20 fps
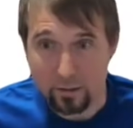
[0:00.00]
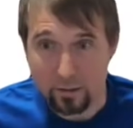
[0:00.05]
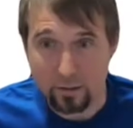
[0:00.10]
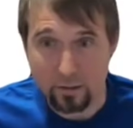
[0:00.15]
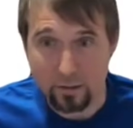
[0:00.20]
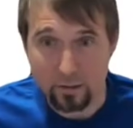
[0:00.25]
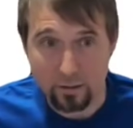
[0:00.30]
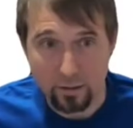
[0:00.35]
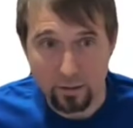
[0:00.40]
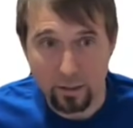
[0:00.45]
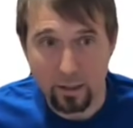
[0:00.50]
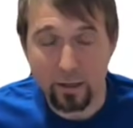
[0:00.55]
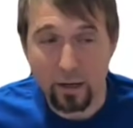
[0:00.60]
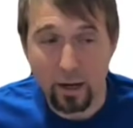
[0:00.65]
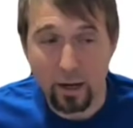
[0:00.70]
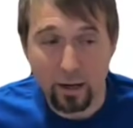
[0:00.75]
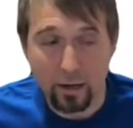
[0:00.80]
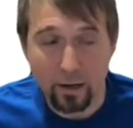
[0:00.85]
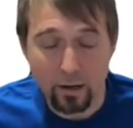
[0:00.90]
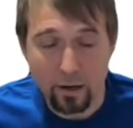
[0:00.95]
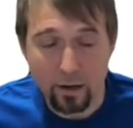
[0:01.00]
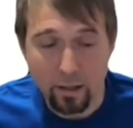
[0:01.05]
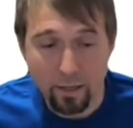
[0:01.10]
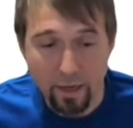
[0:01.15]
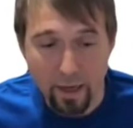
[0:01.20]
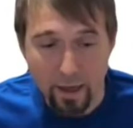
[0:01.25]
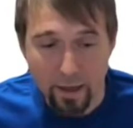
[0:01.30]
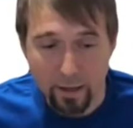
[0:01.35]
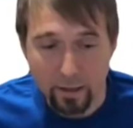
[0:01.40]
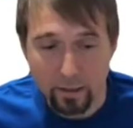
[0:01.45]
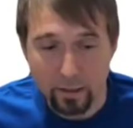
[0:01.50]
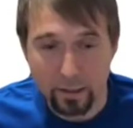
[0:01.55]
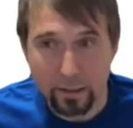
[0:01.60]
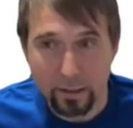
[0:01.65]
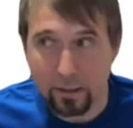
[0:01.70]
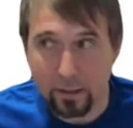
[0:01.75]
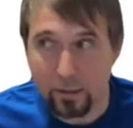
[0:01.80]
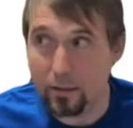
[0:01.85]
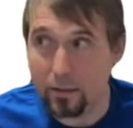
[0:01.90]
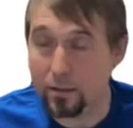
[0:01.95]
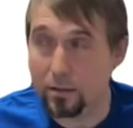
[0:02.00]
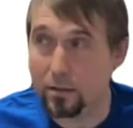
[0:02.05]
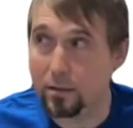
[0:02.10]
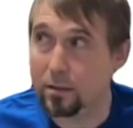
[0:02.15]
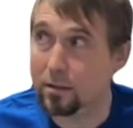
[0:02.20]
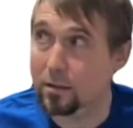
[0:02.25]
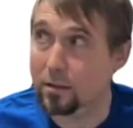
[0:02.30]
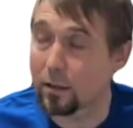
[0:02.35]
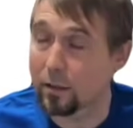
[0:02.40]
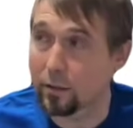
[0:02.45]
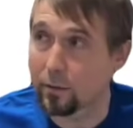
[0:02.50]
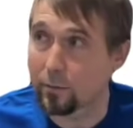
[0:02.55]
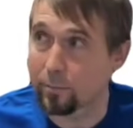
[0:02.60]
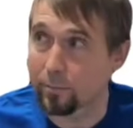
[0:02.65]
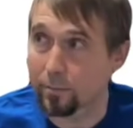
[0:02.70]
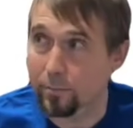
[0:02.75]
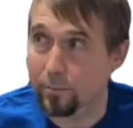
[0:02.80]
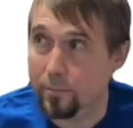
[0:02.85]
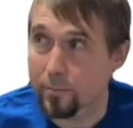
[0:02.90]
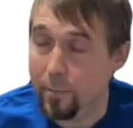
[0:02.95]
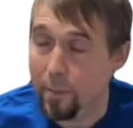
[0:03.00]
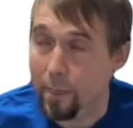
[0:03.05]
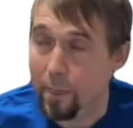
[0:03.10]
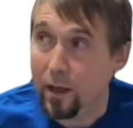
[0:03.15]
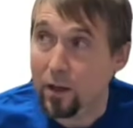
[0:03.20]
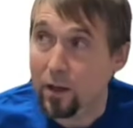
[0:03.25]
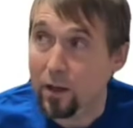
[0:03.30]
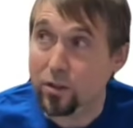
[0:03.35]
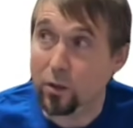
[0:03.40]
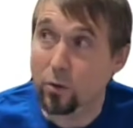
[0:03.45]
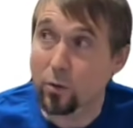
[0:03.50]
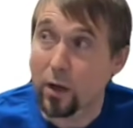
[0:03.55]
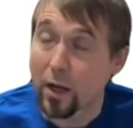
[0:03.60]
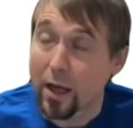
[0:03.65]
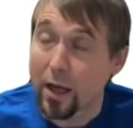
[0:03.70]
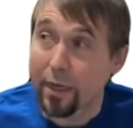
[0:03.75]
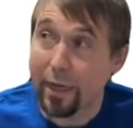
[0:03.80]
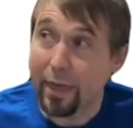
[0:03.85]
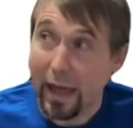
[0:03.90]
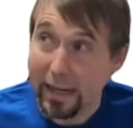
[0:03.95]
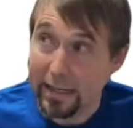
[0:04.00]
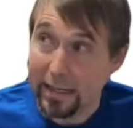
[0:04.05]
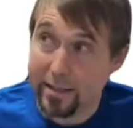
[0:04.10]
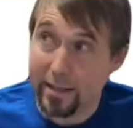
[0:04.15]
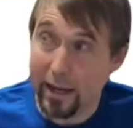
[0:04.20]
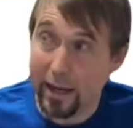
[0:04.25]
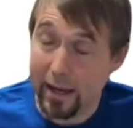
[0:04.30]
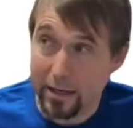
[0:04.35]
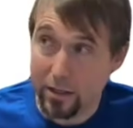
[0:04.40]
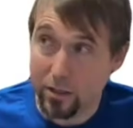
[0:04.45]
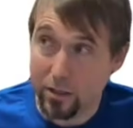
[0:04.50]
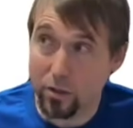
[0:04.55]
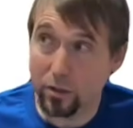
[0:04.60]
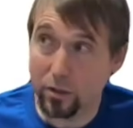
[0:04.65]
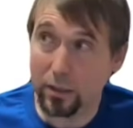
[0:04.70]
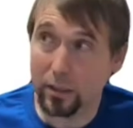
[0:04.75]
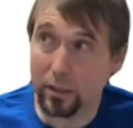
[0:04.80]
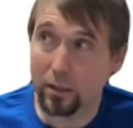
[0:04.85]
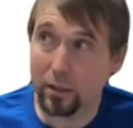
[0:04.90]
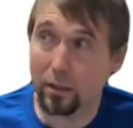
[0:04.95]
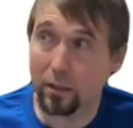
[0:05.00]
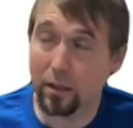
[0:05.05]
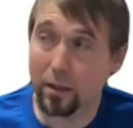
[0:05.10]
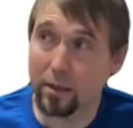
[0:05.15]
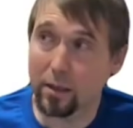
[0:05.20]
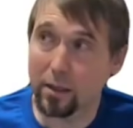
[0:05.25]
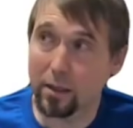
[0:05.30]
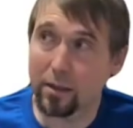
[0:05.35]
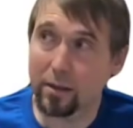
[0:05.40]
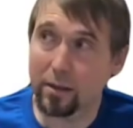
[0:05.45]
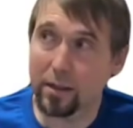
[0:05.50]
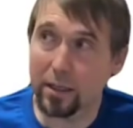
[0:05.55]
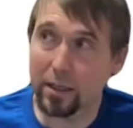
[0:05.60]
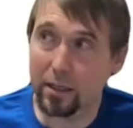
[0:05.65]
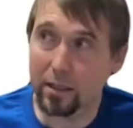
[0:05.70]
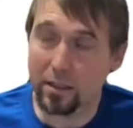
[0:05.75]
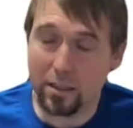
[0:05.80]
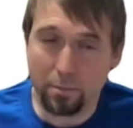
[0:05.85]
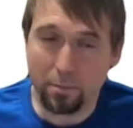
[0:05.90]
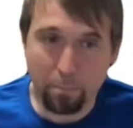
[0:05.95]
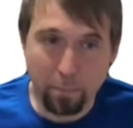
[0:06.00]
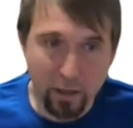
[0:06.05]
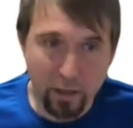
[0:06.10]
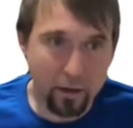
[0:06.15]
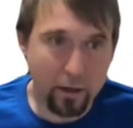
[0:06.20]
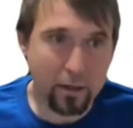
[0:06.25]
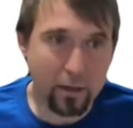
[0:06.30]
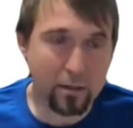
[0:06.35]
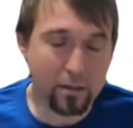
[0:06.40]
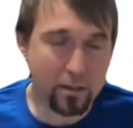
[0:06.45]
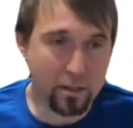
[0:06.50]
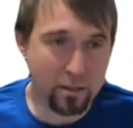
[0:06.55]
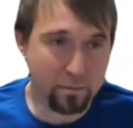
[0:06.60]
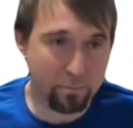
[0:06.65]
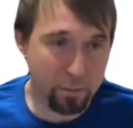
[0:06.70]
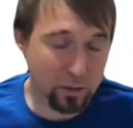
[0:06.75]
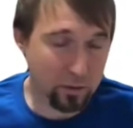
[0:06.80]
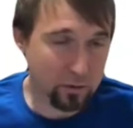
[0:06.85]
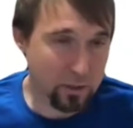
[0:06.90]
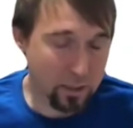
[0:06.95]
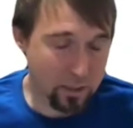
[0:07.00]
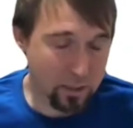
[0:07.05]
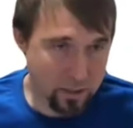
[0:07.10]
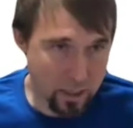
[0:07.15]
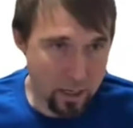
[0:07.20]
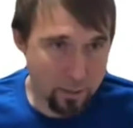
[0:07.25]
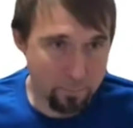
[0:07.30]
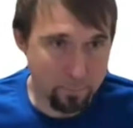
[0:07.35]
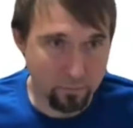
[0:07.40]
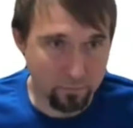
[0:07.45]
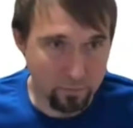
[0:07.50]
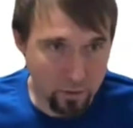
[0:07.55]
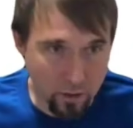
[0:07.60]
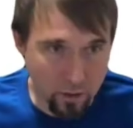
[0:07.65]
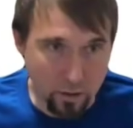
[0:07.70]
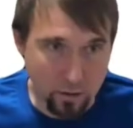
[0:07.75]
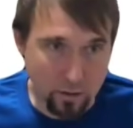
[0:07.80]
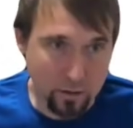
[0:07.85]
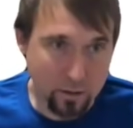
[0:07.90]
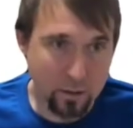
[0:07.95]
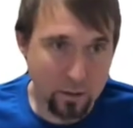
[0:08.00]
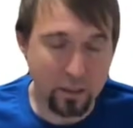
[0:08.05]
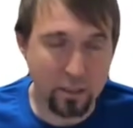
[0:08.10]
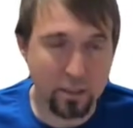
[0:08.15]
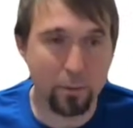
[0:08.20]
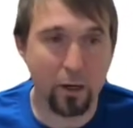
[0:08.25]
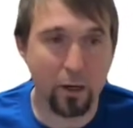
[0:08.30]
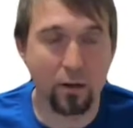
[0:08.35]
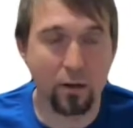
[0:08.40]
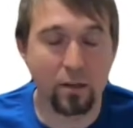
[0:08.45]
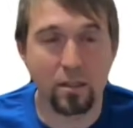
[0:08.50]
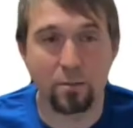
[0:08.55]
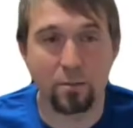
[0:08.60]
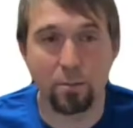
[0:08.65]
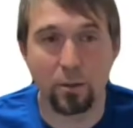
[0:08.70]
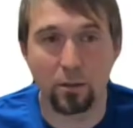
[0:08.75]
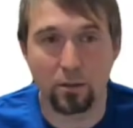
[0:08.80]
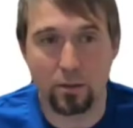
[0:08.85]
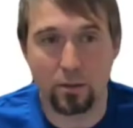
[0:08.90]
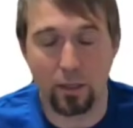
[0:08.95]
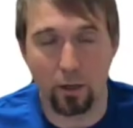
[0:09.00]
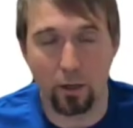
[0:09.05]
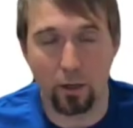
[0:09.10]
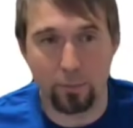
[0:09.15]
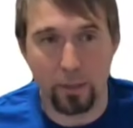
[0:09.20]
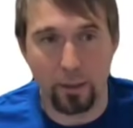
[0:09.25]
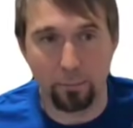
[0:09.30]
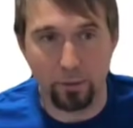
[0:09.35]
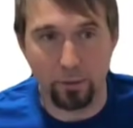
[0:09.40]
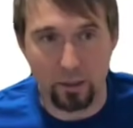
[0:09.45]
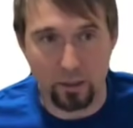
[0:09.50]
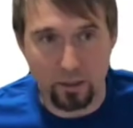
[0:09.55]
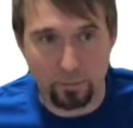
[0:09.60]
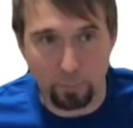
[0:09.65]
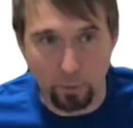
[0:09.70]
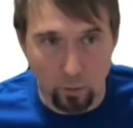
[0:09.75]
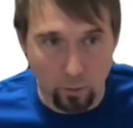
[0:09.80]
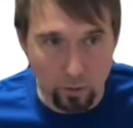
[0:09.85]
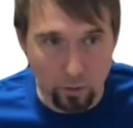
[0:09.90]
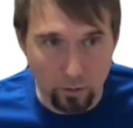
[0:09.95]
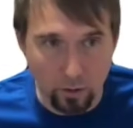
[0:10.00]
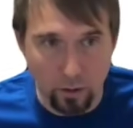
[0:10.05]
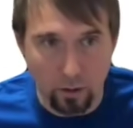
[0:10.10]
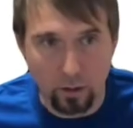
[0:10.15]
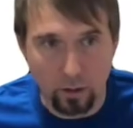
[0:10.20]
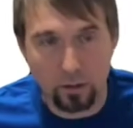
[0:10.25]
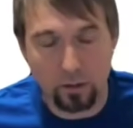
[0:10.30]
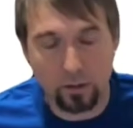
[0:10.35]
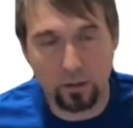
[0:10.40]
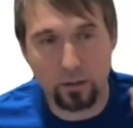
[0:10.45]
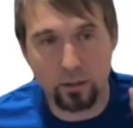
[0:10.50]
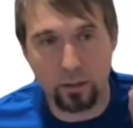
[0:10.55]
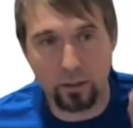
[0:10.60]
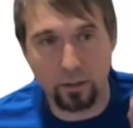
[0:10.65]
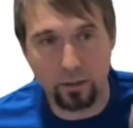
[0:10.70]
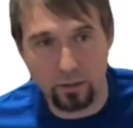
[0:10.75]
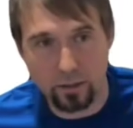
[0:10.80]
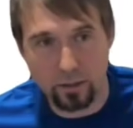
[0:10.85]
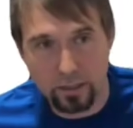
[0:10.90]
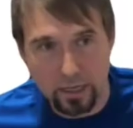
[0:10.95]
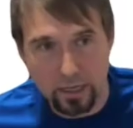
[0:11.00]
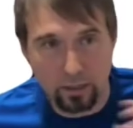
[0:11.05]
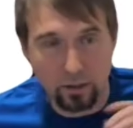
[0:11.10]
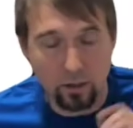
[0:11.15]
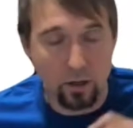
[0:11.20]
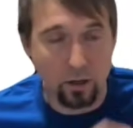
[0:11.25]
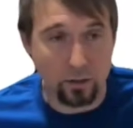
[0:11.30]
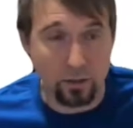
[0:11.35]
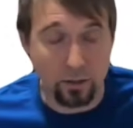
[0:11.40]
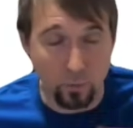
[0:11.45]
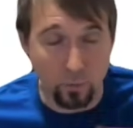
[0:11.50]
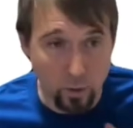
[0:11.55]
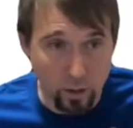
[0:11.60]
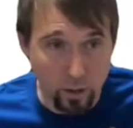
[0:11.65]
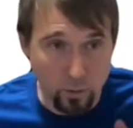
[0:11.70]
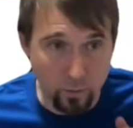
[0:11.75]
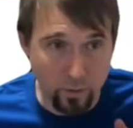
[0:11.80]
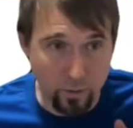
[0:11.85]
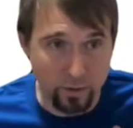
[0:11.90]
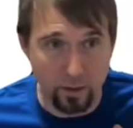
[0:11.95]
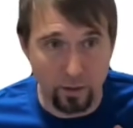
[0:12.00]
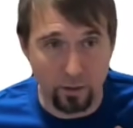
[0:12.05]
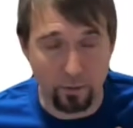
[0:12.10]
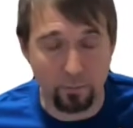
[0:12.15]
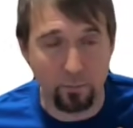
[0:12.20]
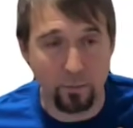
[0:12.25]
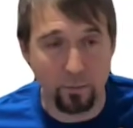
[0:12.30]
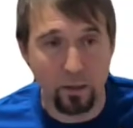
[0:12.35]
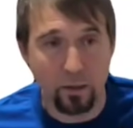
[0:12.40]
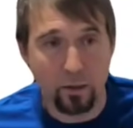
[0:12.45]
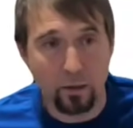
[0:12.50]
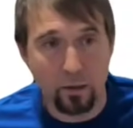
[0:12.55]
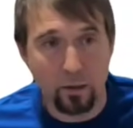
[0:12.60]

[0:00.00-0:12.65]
is, and that is, so that's actually the experience is built on top of logs. The experience is built to help people explore logs and understand logs and work with them,